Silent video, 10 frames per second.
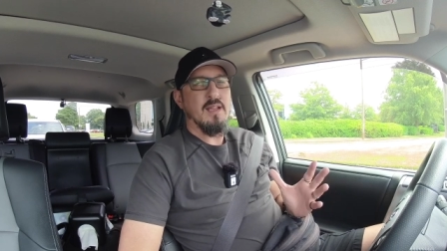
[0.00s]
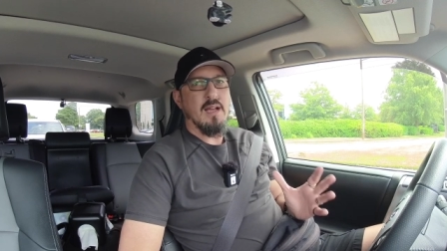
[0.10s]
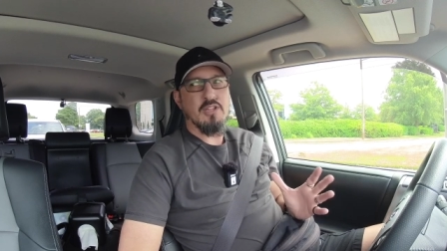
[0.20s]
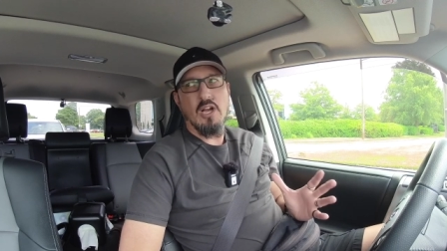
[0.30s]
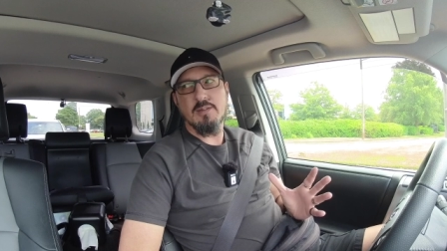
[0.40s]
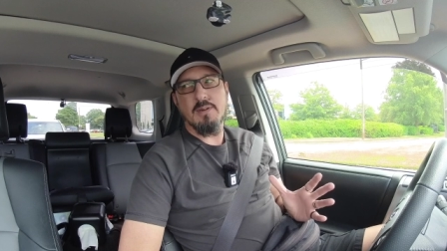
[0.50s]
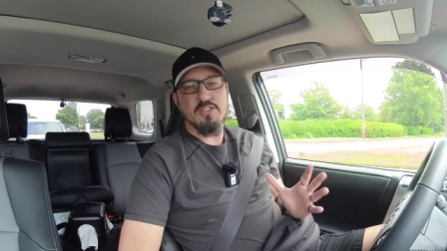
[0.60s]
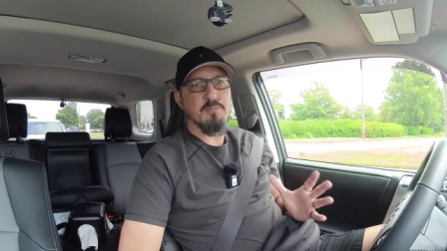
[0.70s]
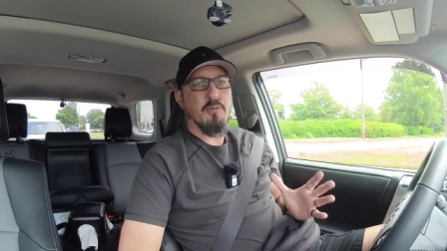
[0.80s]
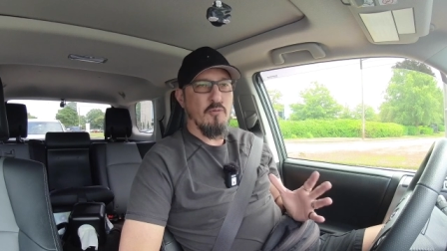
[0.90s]
I've talked
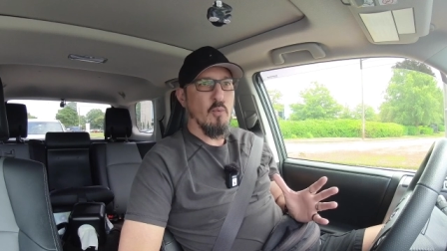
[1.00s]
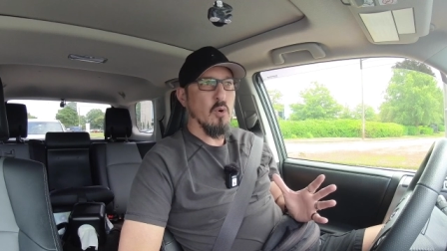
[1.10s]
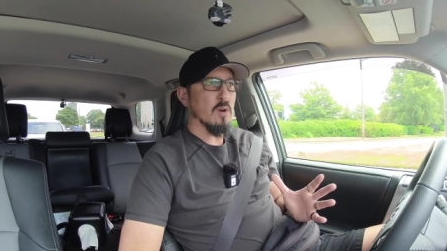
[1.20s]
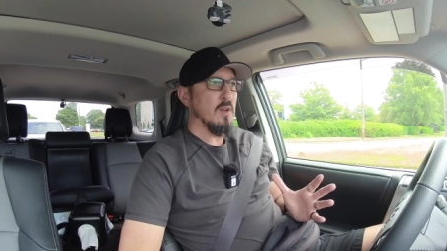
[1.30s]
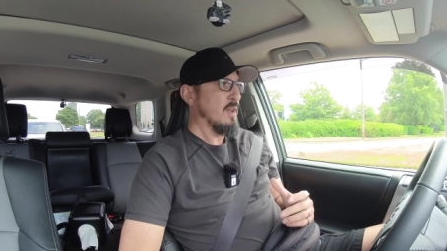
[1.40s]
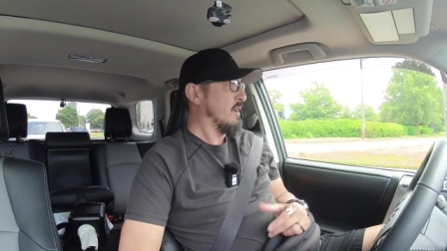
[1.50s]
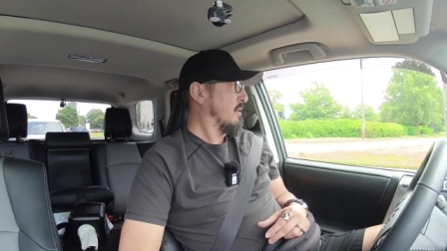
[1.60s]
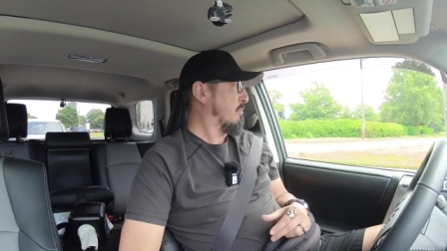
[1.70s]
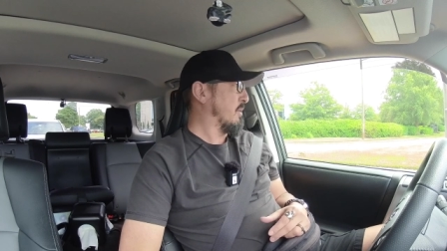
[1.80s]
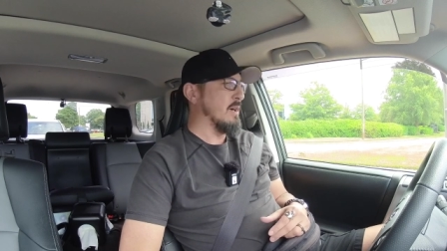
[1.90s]
about this before,
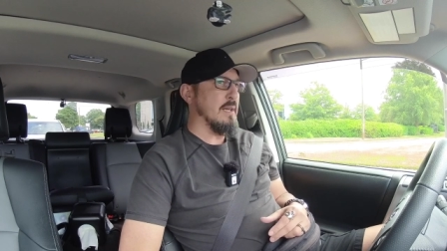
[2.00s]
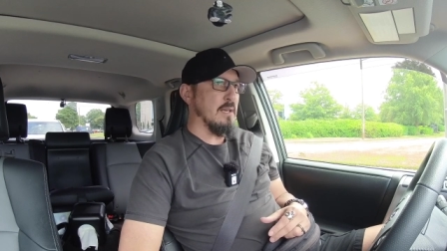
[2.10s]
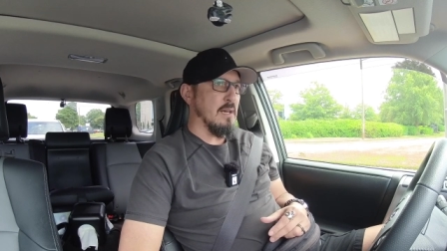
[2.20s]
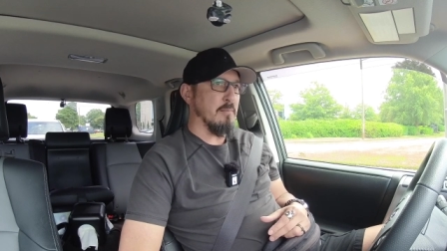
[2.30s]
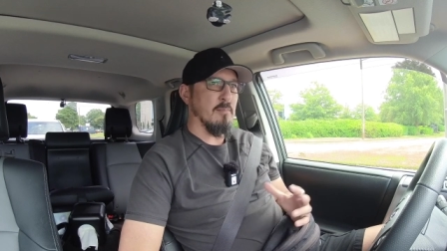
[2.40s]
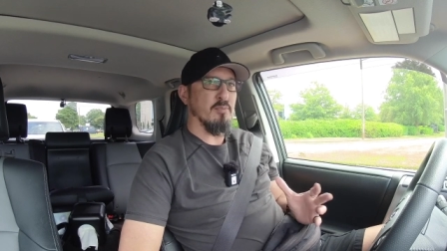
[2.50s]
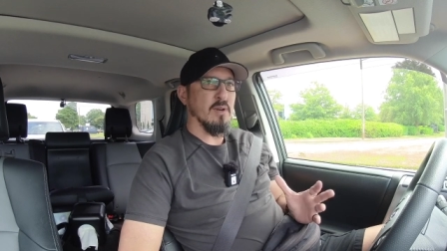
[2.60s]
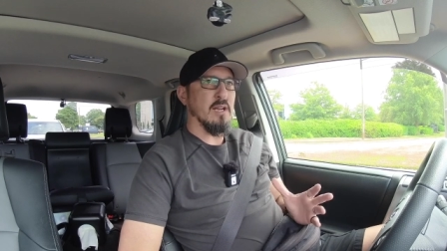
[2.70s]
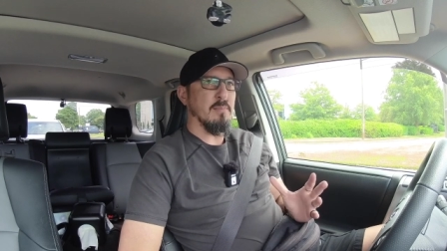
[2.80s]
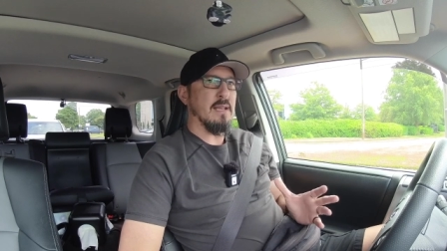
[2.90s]
but I'm going to
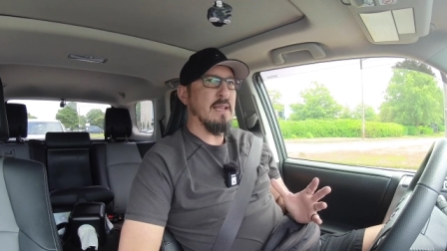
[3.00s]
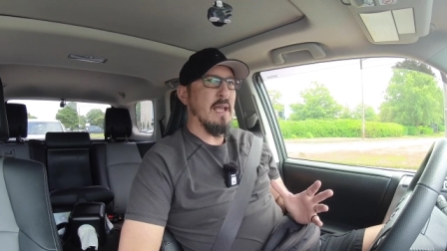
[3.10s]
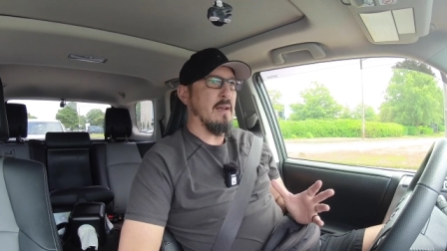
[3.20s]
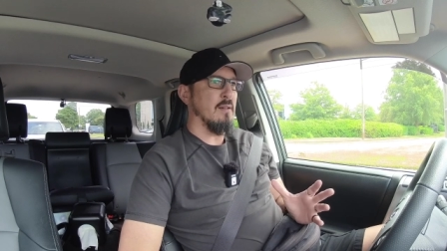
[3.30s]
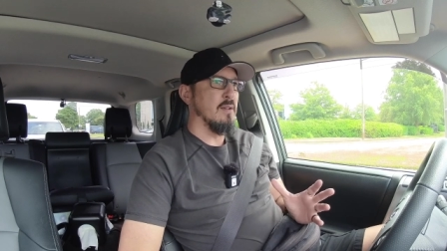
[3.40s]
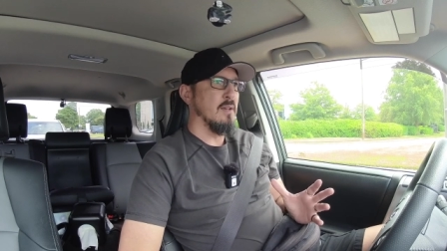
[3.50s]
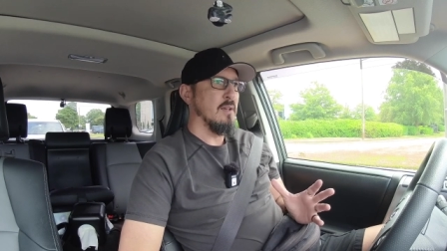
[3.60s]
bring it up again